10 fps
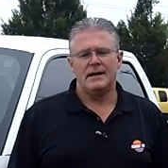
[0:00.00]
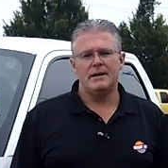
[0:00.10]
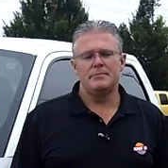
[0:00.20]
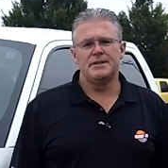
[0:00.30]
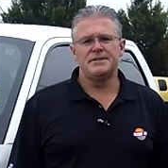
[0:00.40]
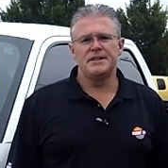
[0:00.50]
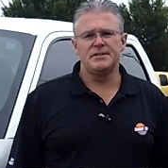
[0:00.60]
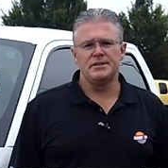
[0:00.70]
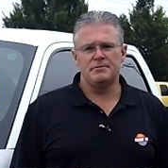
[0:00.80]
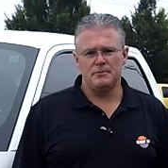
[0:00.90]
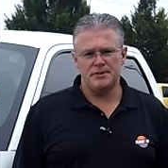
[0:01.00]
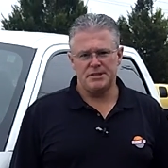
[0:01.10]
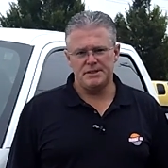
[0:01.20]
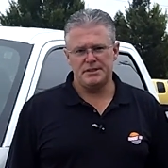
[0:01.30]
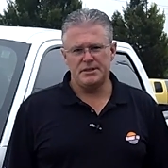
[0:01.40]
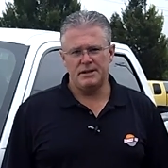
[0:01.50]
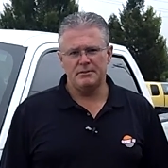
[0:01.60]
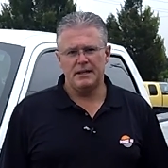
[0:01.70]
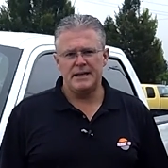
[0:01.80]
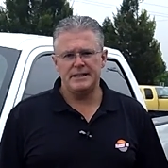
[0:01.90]
Hi, I'm Buzz Nielsen from Sunset
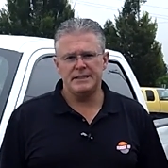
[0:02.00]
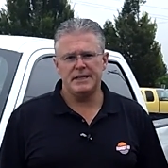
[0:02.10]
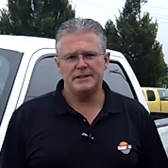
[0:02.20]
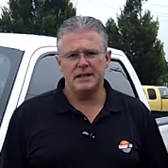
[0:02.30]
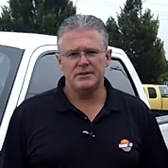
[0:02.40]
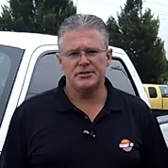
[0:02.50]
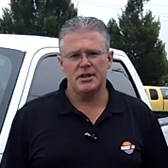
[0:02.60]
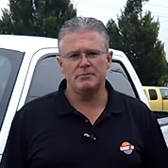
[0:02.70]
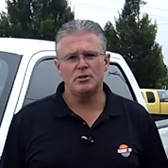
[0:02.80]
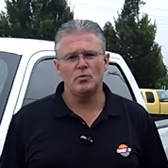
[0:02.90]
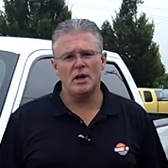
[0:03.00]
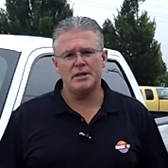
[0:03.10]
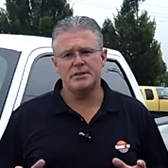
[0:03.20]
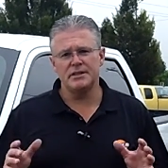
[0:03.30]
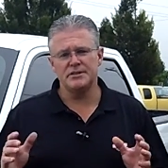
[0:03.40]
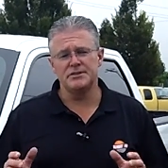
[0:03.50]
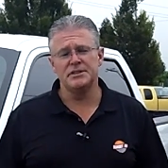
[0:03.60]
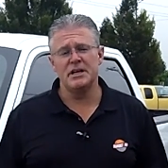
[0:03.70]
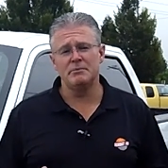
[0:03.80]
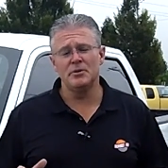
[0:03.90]
Chevrolet in downtown Sumner,
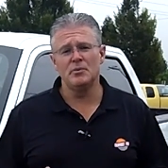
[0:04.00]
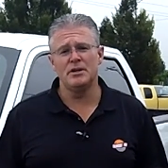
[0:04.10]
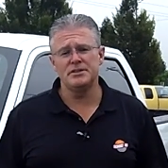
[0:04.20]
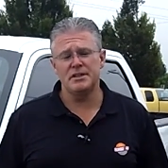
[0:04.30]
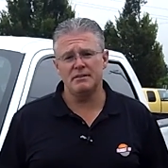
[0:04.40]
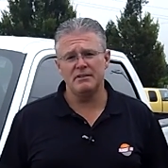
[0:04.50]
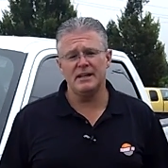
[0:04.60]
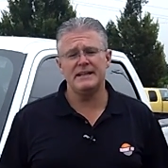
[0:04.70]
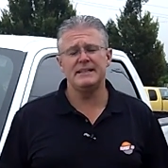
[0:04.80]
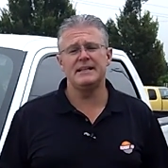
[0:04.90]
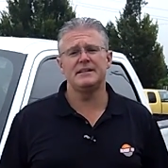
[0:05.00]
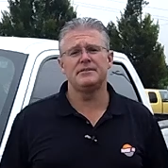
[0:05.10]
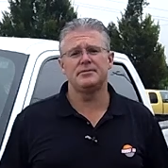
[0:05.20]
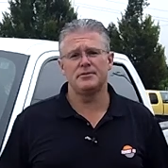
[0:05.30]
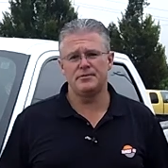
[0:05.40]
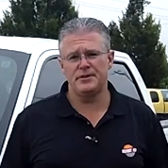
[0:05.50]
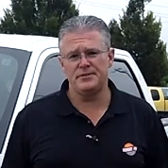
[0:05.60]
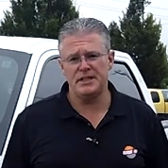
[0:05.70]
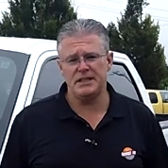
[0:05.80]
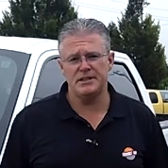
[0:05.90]
Washington's number one Chevrolet dealer for
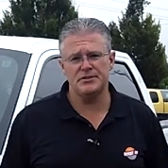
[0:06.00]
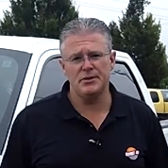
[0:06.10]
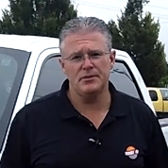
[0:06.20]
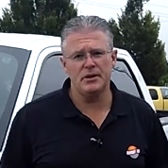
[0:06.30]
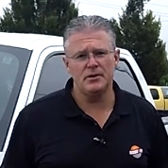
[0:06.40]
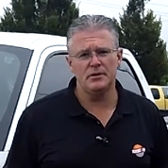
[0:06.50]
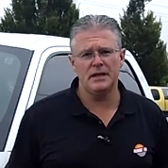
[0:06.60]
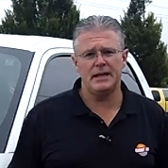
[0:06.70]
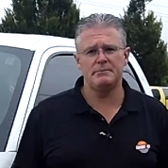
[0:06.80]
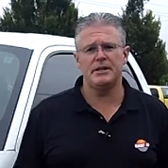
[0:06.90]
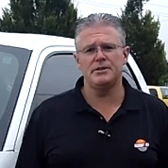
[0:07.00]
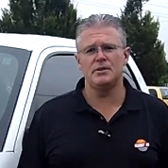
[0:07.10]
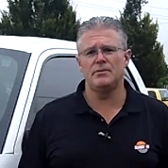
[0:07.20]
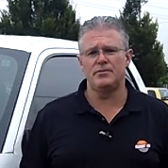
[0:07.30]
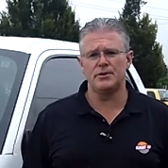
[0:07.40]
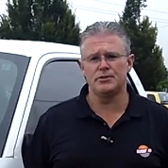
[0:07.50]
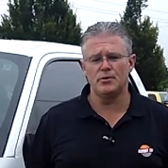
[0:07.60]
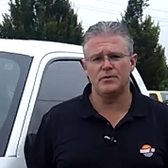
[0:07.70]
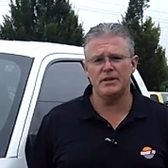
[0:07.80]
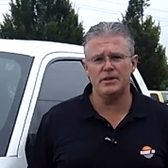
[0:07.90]
15 years in a row. And I'm going to do a
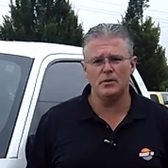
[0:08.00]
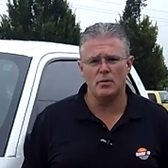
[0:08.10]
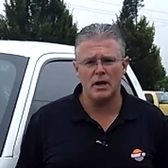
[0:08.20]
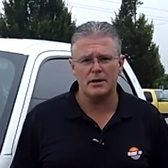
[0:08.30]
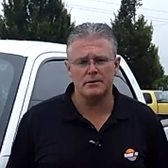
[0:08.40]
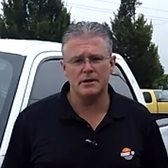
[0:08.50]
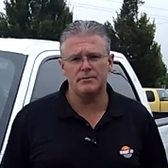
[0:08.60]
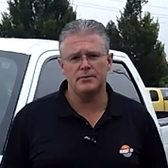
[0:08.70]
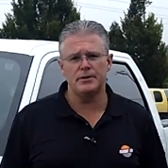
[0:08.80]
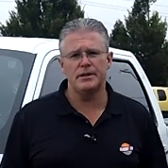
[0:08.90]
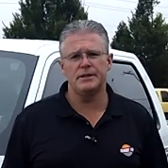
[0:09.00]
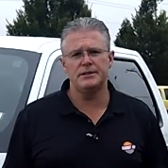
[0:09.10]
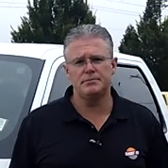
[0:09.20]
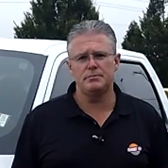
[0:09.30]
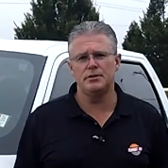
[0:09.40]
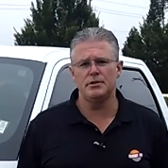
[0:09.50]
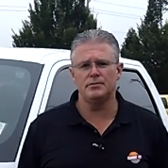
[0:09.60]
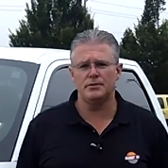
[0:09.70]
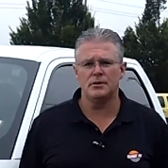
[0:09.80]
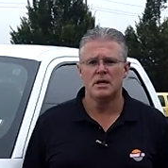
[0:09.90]
virtual video walk around for you on this
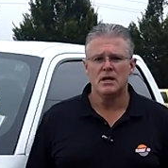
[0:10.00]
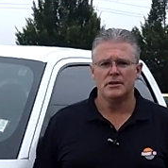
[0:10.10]
beautiful